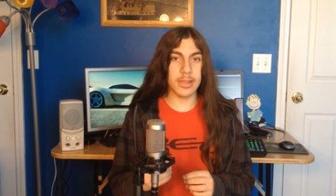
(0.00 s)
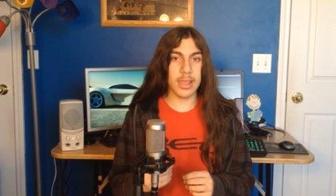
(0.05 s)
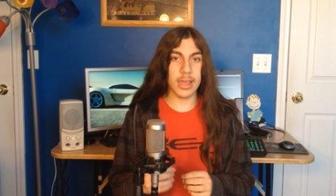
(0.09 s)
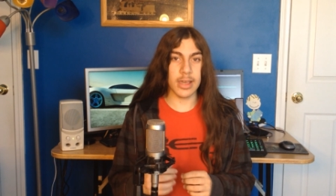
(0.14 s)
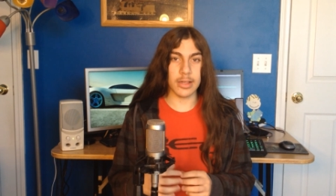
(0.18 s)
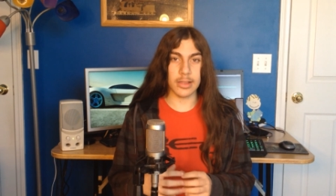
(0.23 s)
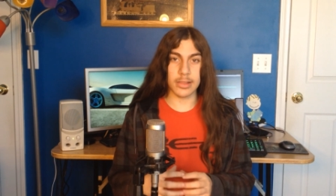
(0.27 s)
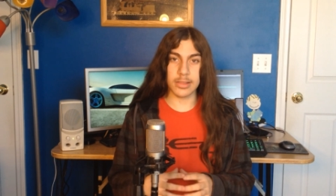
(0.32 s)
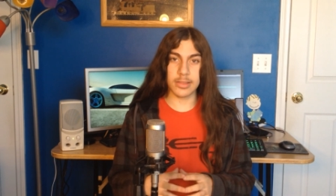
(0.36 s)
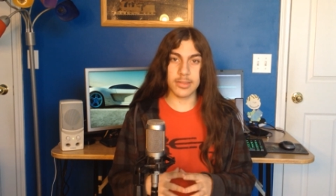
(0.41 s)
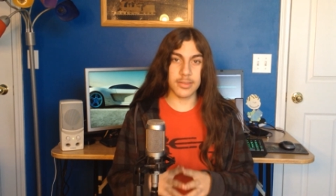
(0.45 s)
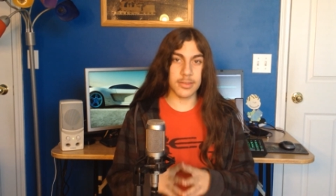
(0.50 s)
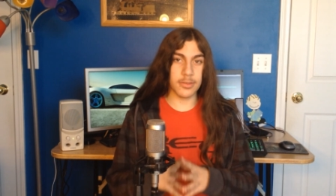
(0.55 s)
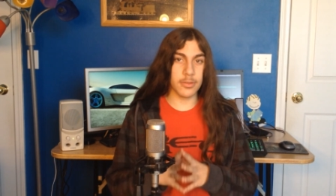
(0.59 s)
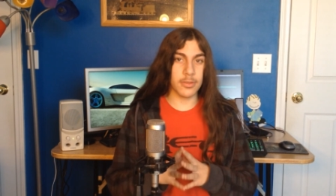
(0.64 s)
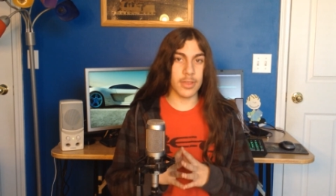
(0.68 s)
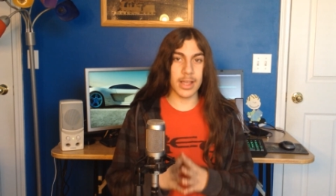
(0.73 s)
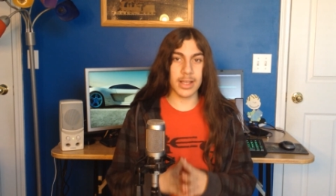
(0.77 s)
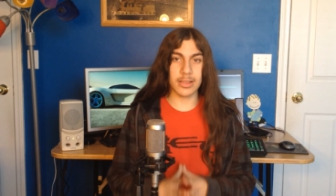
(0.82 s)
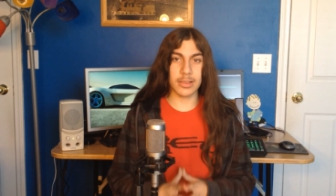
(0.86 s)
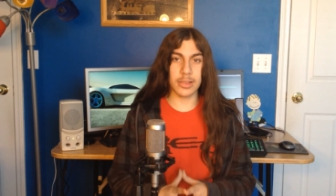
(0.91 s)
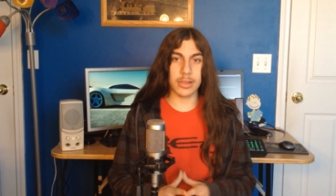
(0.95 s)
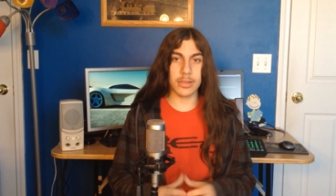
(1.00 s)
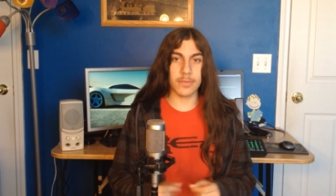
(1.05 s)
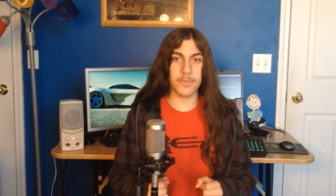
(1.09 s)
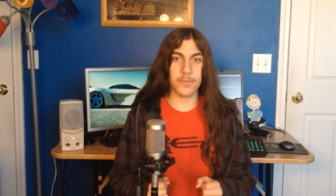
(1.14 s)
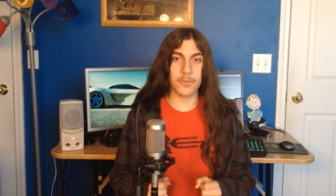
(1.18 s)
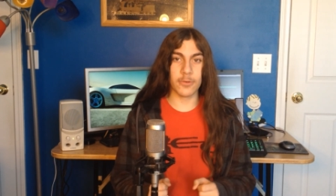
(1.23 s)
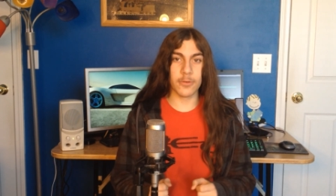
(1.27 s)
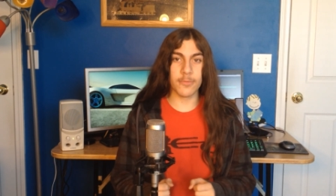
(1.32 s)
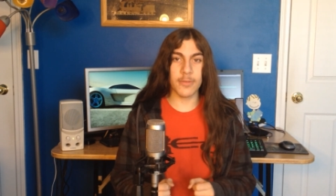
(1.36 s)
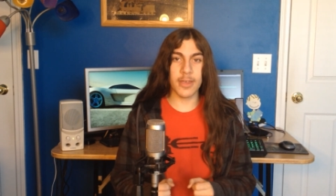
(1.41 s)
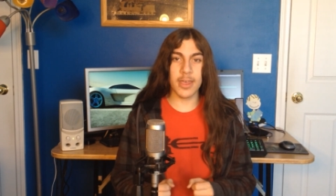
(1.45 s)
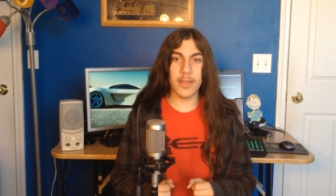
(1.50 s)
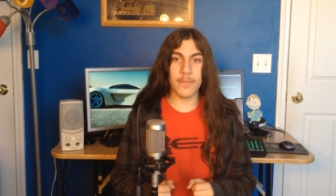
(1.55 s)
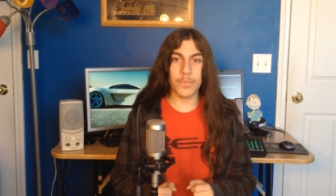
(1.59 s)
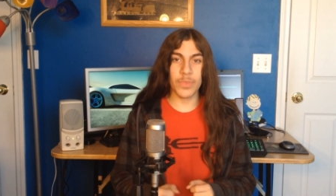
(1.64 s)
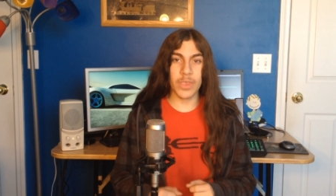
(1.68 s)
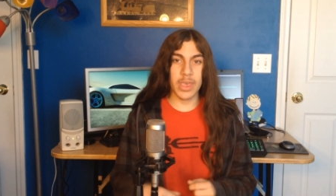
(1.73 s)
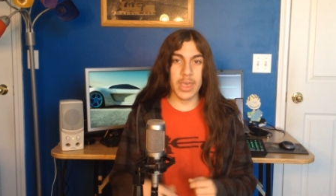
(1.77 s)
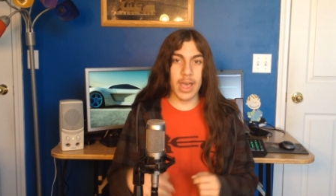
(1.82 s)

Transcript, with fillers: next? Do you like this format?